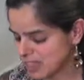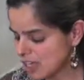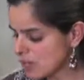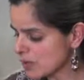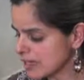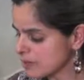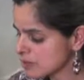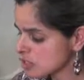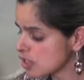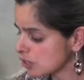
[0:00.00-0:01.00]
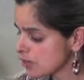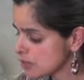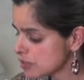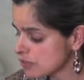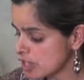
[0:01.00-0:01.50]
All right, so
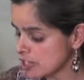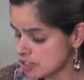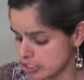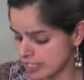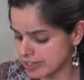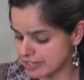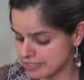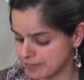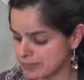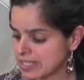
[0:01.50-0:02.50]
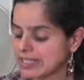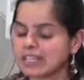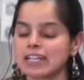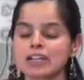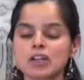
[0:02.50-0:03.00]
you've got your cherries.
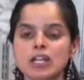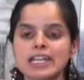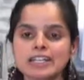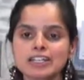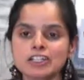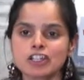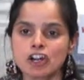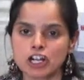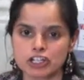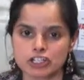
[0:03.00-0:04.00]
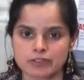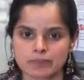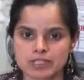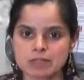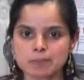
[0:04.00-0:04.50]
In a ganache,
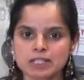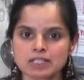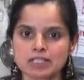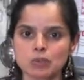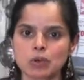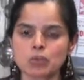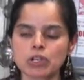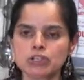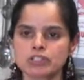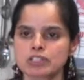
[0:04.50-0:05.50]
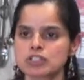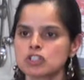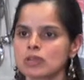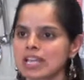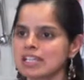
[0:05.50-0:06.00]
typically when we're
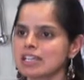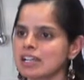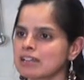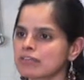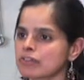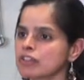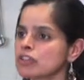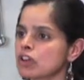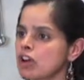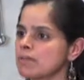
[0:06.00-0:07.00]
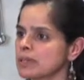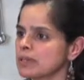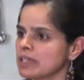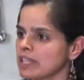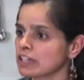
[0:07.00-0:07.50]
doing any kind of a fruit
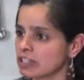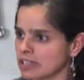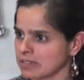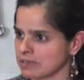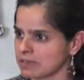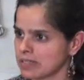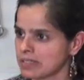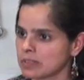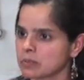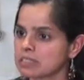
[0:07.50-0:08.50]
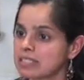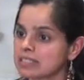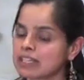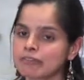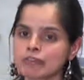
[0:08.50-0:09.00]
compote and cooking, we
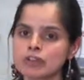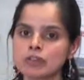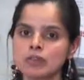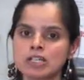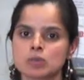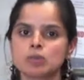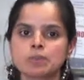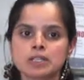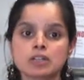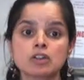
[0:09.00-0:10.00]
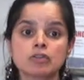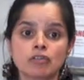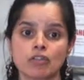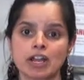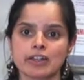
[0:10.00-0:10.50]
take that fruit, we put it over
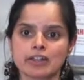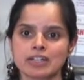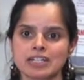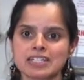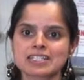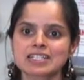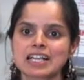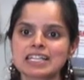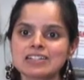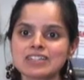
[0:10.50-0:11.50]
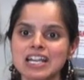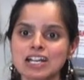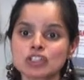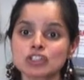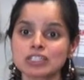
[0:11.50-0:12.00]
fire until any of the
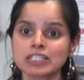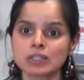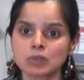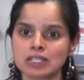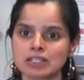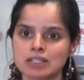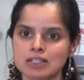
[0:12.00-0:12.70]
extra liquid